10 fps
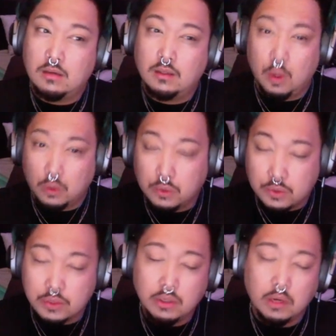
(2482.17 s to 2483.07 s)

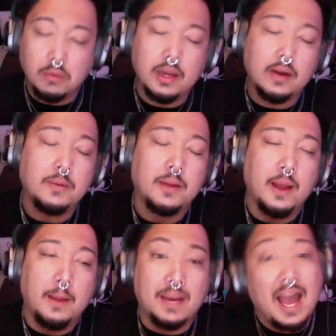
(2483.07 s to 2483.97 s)
locals who go there.
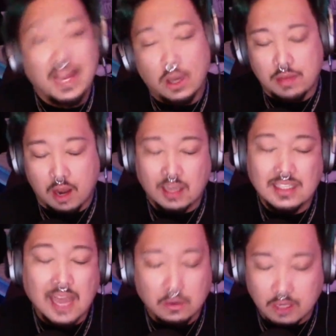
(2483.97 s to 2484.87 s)
But I go there because
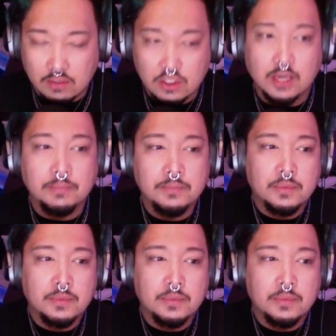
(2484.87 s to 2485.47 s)
I don't give a shit.